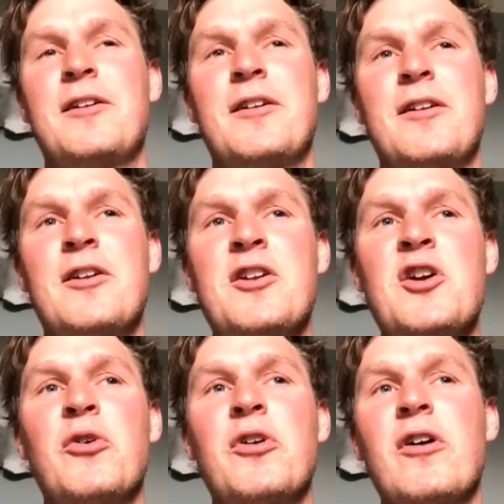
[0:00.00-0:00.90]

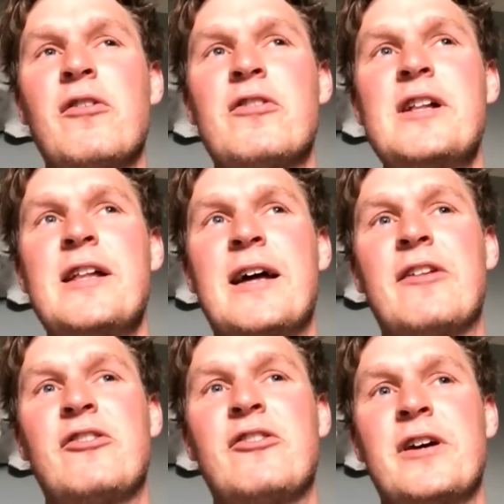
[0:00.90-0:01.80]
No, not really,
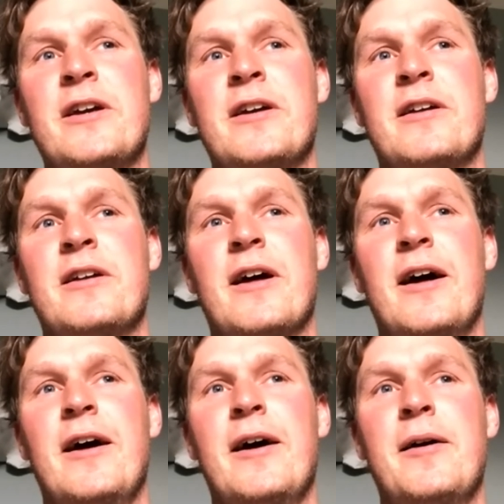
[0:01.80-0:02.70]
actually.
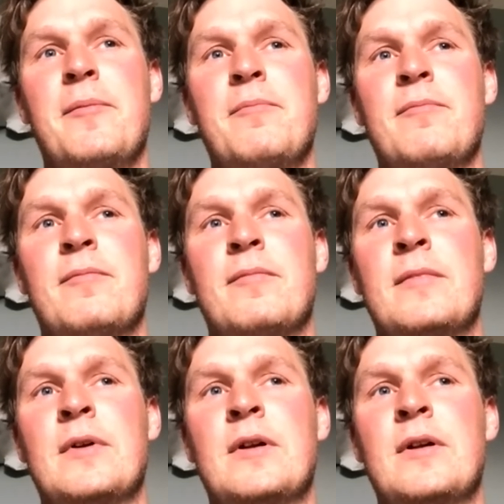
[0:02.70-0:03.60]
No,
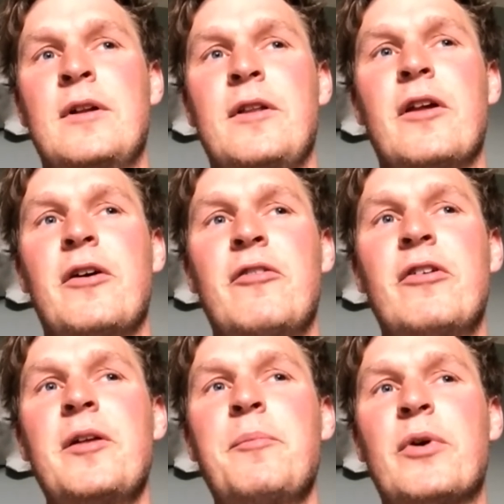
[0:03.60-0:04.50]
I didn't
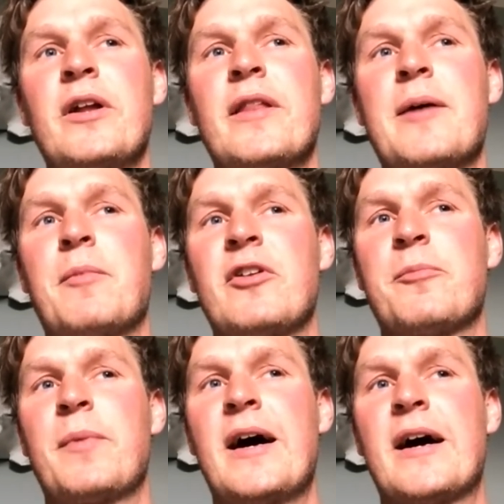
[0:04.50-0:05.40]
really bring that much
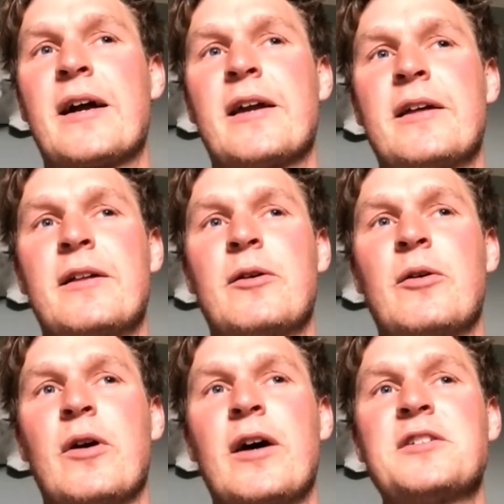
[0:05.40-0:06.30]
back.
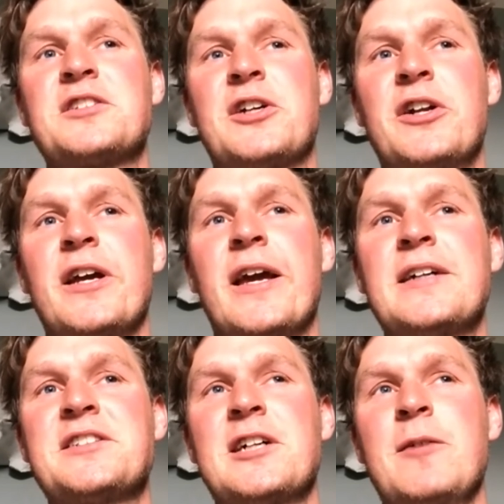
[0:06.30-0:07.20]
I was gonna
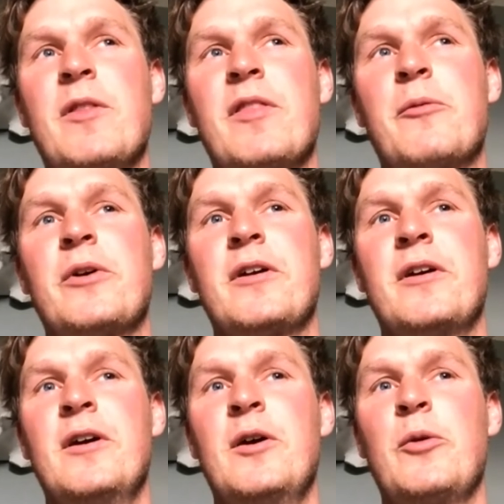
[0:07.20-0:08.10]
get some, and then we
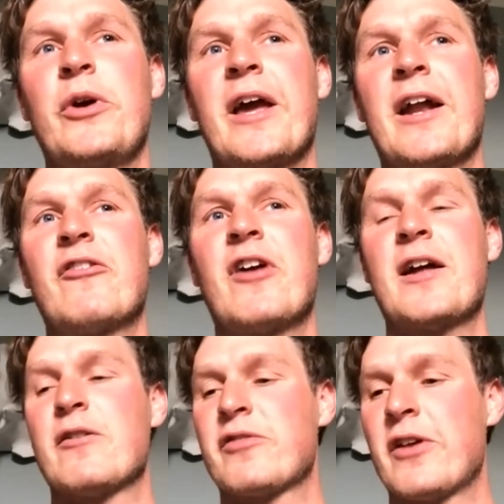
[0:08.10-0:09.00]
kind of ran
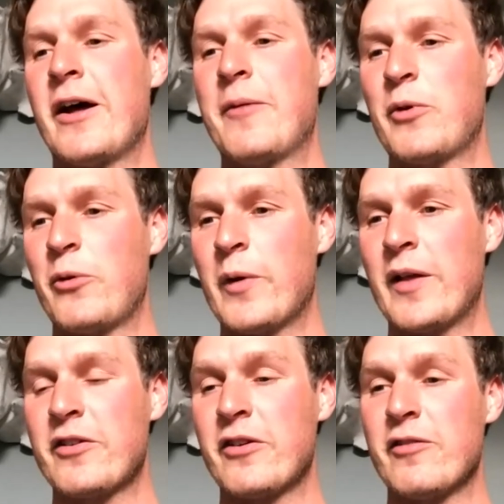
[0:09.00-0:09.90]
out of time. But we
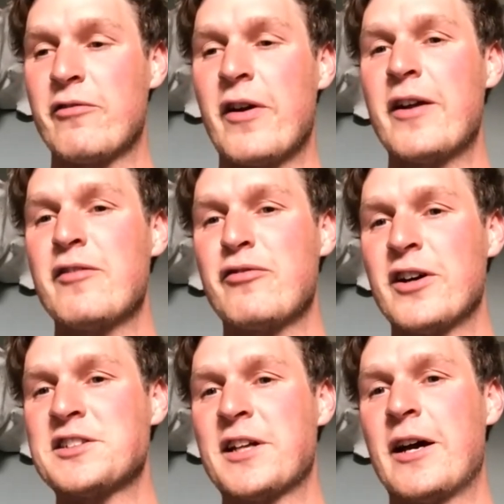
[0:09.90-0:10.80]
went to, on the very
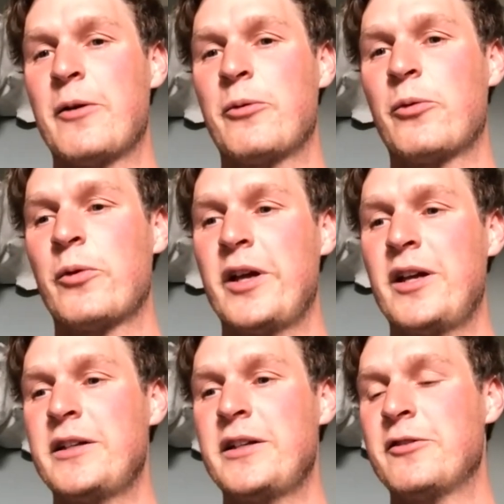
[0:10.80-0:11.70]
first night,
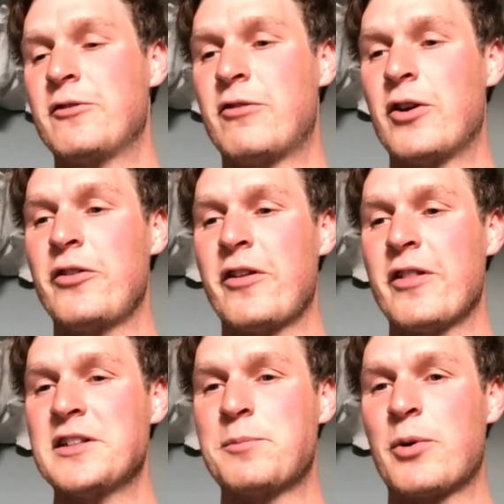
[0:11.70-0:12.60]
we rode to
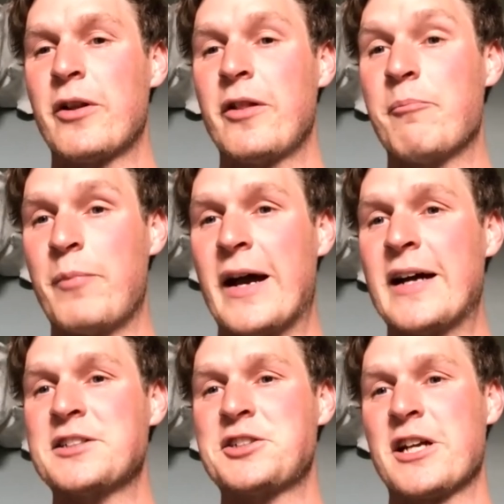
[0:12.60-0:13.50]
this, probably the
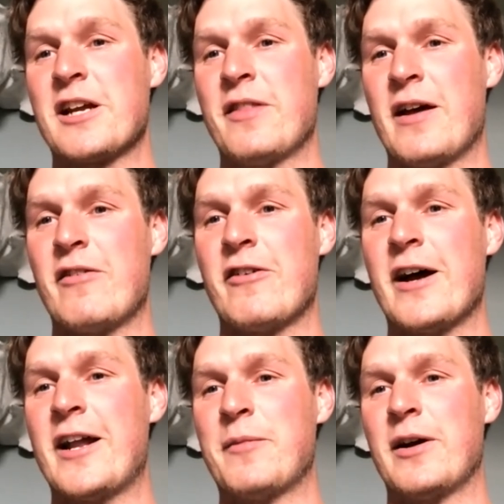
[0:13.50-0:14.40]
best chicken I've ever
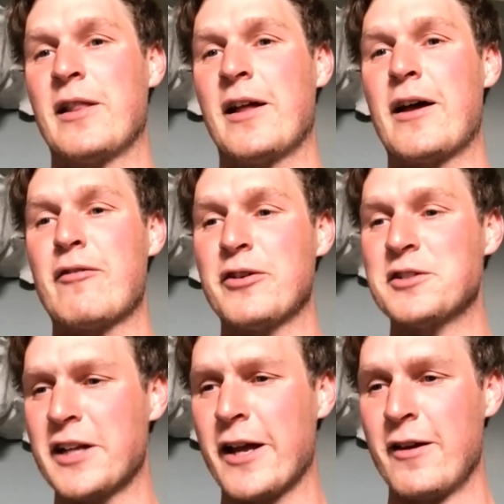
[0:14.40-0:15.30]
had in my life. It was
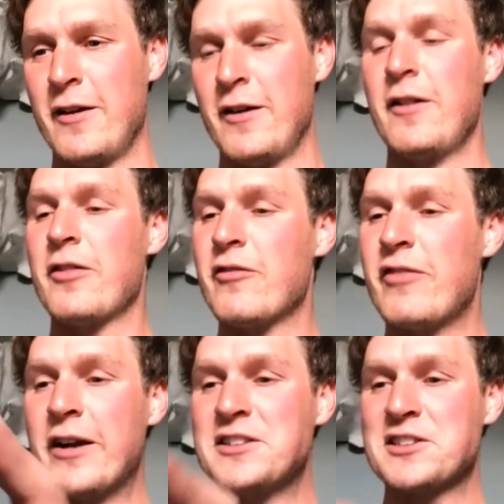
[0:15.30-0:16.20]
like the
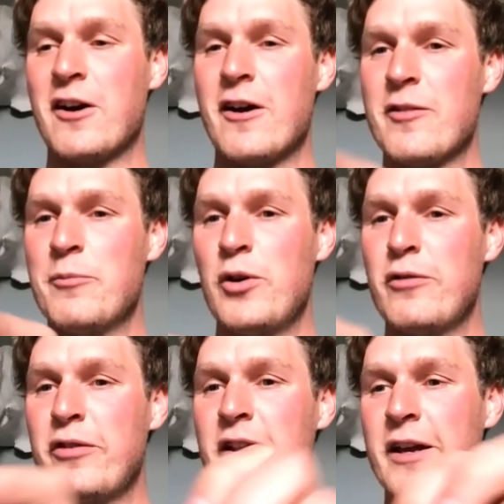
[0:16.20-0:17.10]
very start of the
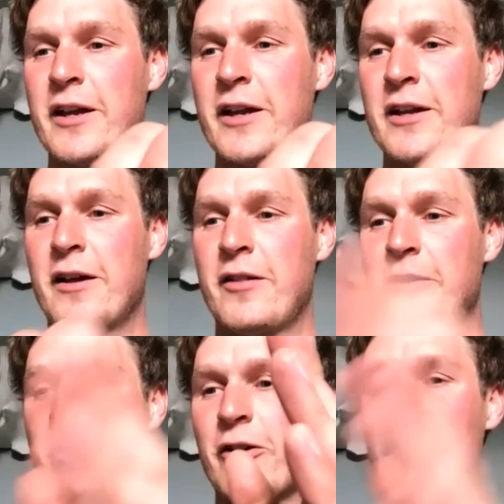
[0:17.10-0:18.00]
movie, like they
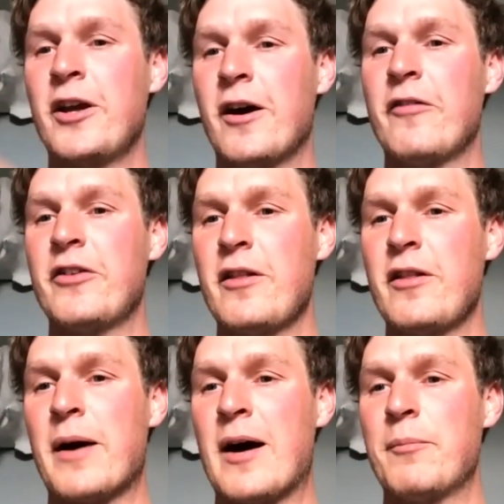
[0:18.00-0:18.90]
were cooking it underneath
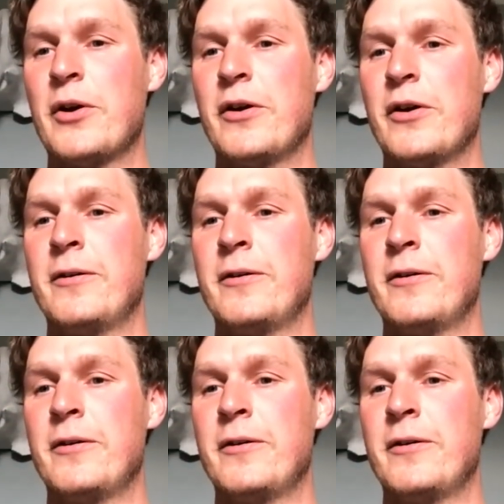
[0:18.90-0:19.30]
bamboo.